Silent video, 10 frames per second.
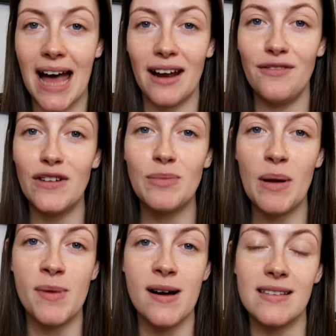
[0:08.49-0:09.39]
and I filled
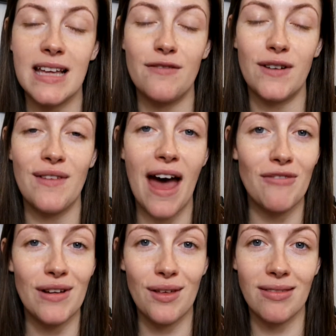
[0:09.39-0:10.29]
my basket full of
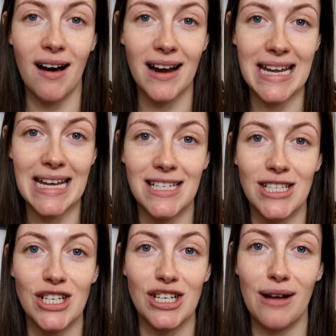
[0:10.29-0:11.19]
everything that I need
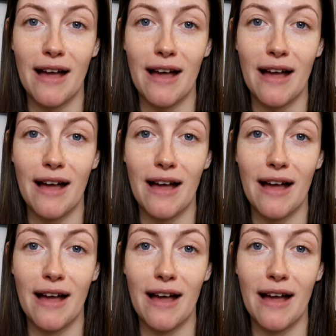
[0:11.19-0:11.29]
to do